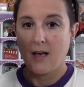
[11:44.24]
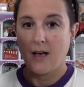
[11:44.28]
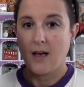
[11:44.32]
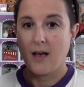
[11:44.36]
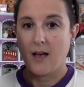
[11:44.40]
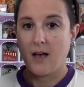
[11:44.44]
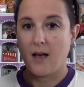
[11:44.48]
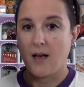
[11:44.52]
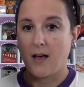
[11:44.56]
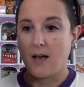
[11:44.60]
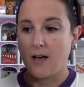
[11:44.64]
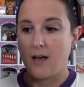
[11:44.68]

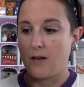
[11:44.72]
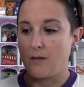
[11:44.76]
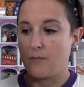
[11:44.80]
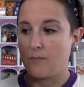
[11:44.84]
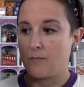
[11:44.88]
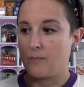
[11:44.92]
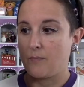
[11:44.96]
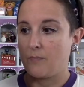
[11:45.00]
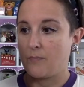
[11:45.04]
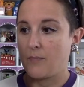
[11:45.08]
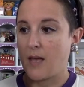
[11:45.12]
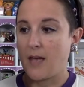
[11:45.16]

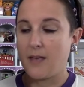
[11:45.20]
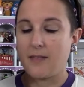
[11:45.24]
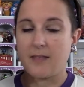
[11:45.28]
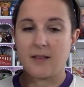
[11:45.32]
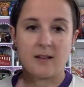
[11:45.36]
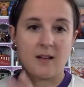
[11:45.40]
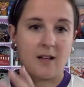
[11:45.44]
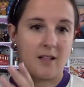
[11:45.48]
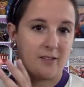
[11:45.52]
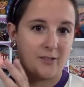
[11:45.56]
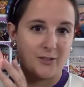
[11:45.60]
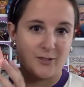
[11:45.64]
um, and the
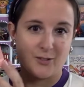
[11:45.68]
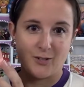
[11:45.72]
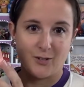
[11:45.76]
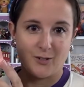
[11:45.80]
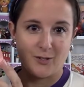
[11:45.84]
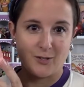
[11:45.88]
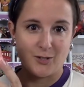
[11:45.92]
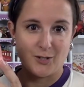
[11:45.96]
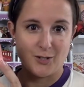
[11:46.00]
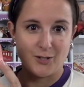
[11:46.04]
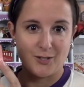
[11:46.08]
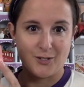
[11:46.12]
colors are
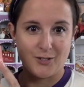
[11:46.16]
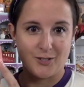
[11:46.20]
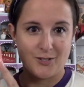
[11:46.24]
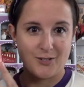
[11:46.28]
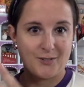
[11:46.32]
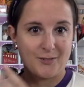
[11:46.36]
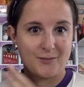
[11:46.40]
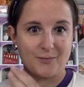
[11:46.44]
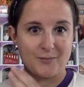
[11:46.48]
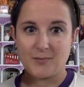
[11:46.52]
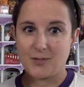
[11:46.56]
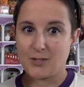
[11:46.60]

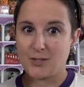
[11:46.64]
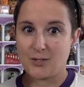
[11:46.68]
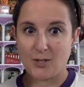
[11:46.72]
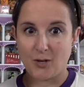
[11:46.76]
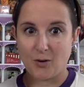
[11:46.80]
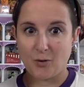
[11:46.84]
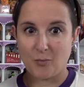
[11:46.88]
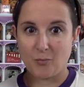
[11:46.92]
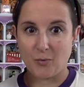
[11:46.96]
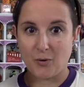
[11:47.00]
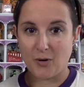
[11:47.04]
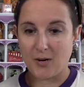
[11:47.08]
just
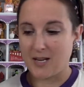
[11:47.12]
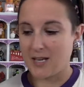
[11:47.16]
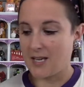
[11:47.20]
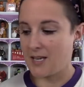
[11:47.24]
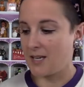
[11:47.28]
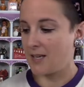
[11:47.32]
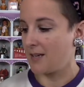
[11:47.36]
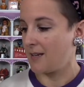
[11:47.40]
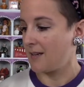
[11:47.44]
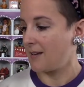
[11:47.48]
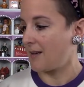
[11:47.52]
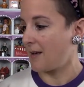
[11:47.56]
so
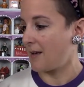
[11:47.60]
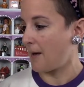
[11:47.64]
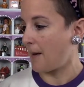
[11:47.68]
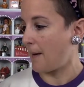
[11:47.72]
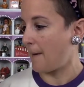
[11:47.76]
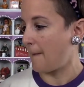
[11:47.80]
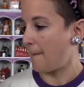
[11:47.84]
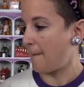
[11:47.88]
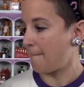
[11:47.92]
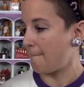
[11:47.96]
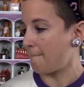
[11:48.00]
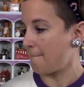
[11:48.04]
pretty.
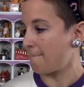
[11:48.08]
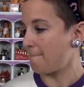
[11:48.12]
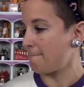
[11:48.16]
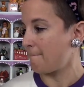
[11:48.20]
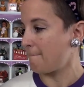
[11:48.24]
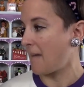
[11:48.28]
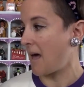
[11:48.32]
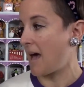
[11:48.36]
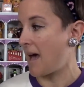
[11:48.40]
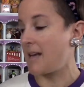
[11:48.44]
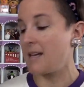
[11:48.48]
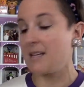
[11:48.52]
Um,
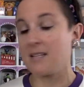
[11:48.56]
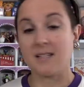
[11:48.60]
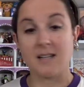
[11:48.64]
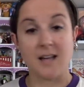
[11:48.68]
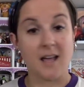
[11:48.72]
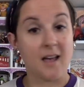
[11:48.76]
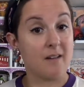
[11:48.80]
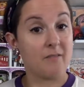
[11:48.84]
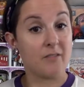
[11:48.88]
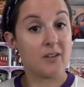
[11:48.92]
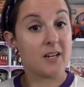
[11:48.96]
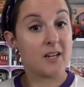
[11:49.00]
I didn't
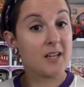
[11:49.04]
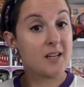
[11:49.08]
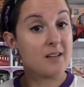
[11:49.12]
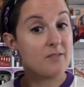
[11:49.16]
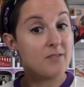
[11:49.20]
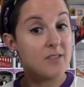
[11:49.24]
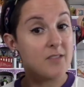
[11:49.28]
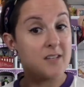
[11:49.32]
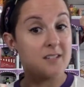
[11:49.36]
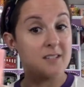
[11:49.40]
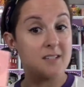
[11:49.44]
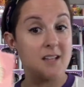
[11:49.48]
have any
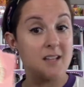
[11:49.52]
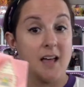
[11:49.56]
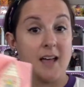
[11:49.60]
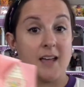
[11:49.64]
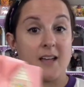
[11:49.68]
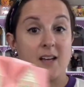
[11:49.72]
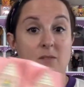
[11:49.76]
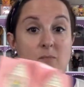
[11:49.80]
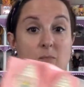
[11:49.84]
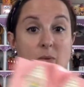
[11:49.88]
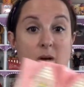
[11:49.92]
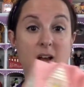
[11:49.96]
of this
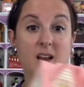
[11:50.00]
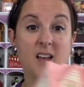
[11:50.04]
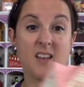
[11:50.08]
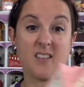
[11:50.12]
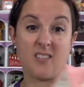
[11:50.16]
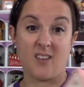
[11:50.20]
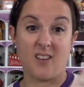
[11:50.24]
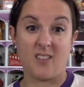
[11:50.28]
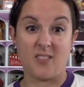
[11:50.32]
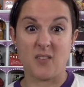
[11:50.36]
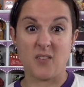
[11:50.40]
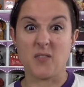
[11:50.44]
line, but I
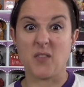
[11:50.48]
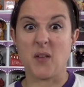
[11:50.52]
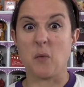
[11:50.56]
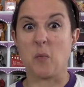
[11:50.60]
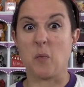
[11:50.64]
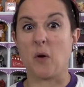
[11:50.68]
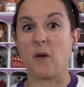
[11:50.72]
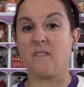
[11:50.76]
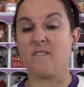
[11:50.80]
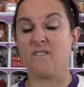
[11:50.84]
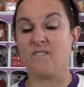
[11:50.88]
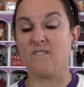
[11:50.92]
thought that they
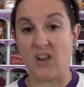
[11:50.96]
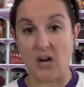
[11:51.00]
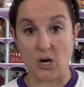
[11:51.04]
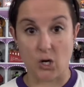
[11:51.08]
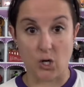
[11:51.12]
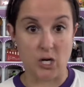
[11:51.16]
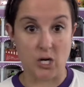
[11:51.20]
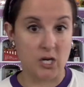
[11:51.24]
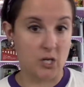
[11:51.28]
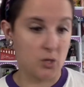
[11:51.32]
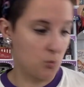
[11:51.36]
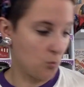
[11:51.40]
were
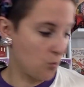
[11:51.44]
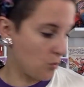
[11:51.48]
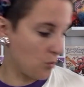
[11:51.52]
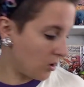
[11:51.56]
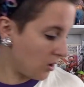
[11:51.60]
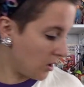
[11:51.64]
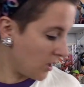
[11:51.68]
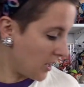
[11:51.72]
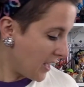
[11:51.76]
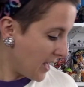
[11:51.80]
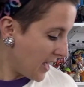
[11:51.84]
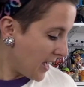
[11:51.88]
very
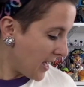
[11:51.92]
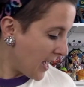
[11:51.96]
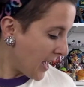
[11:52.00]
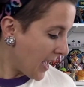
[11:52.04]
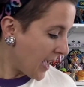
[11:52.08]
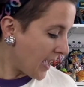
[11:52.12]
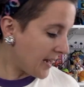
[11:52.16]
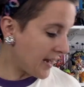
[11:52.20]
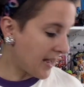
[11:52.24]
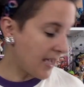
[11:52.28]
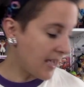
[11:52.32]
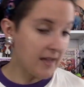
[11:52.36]
cool.
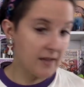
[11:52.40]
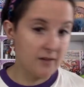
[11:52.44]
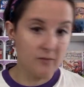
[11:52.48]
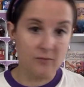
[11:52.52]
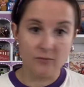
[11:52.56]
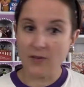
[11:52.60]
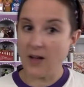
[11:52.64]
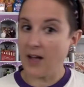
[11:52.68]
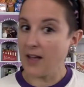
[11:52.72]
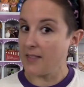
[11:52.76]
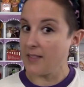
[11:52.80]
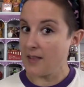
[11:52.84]
And I
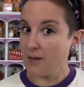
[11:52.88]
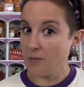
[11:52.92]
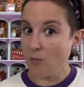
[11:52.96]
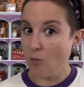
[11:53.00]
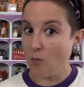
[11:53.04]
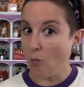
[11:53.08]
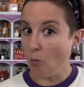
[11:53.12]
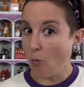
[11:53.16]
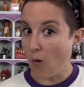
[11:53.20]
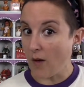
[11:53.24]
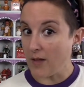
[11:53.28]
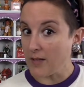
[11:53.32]
find
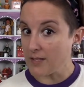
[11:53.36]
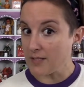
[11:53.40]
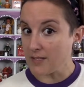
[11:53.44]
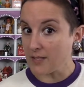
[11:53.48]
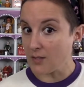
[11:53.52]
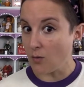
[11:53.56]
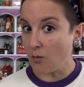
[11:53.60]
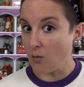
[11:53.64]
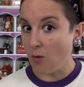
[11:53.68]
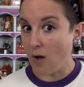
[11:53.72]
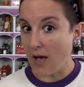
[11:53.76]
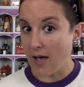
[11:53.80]
them once
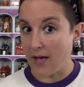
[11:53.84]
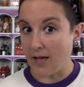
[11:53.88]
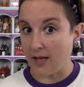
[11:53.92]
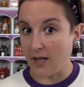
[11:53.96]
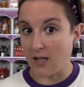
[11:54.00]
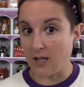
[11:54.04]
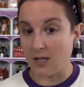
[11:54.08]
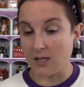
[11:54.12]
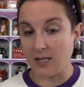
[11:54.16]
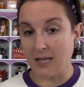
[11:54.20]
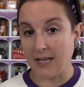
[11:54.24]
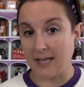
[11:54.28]
in a
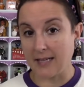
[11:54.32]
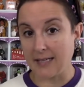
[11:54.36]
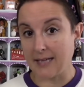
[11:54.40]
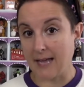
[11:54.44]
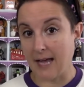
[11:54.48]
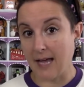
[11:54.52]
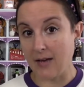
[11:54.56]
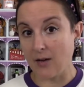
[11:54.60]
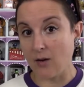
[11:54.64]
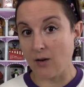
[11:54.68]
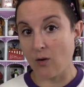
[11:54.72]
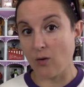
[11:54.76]
while, like
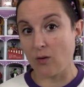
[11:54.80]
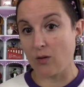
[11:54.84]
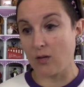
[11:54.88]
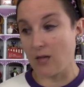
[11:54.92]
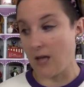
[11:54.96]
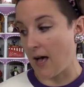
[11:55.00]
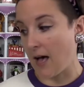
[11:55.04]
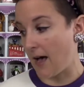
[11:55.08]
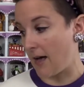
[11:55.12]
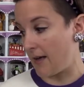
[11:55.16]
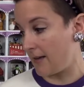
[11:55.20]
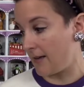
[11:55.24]
not a whole
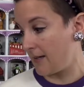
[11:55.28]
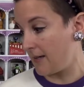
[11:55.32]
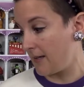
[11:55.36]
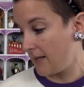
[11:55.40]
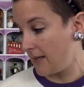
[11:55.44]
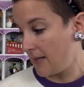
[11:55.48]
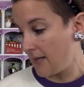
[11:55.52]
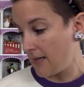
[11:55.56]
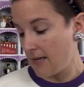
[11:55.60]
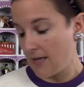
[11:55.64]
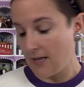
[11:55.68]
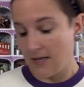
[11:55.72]
lot.
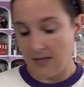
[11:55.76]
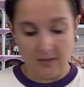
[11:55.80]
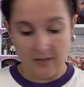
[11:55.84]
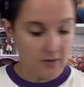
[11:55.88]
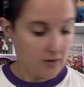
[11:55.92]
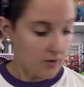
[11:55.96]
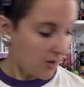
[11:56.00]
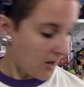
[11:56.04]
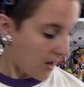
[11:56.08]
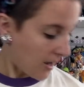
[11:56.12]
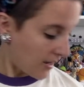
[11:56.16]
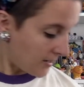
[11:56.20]

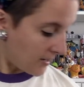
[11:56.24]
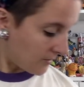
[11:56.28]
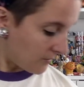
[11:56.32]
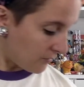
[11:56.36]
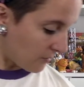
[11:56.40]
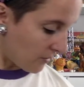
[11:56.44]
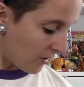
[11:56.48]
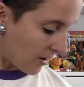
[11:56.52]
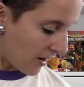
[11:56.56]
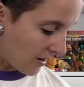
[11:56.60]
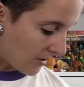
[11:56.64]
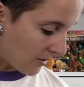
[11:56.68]
They're kind of
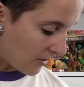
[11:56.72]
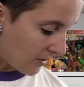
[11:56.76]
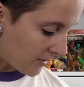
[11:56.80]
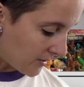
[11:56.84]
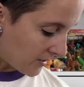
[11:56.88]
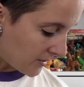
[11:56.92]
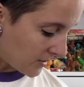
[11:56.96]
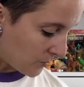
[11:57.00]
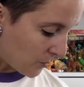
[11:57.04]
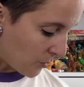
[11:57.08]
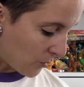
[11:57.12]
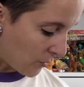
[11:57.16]
rare at
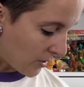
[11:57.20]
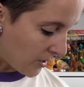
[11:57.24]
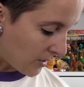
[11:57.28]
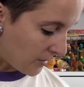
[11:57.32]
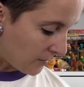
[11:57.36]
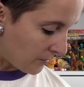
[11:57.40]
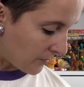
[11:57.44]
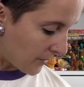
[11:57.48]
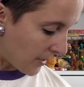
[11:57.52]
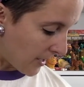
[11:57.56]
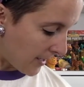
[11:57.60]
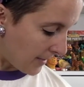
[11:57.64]
this point,
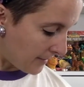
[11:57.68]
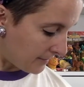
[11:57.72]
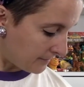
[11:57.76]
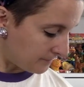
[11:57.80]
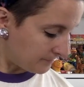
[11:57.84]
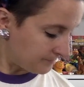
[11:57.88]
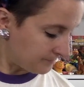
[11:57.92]
but